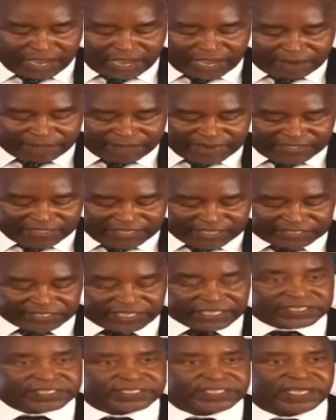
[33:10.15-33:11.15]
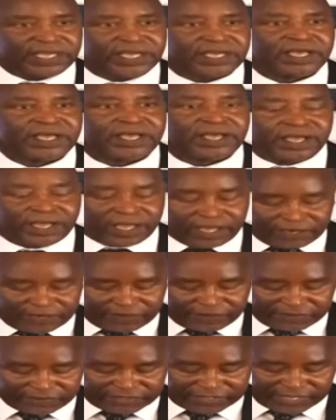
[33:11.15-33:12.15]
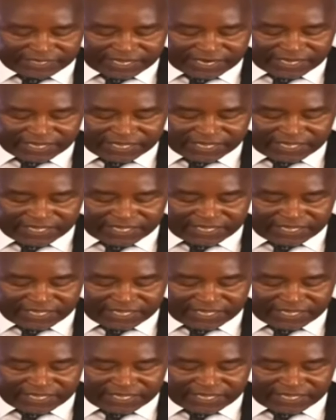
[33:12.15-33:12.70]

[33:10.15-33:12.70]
our mothers, Esther and Lucira.